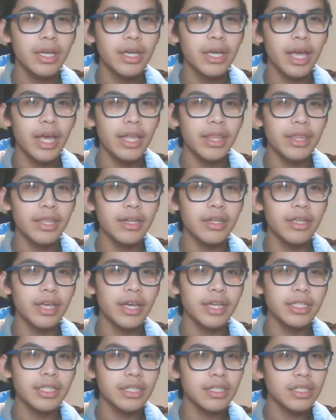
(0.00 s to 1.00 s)
and then it
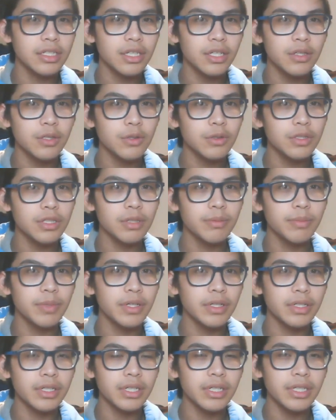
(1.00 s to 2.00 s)
has a continuous
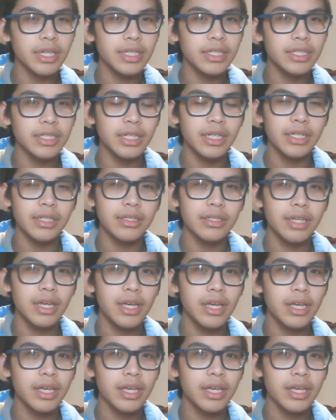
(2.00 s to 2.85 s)
ability that says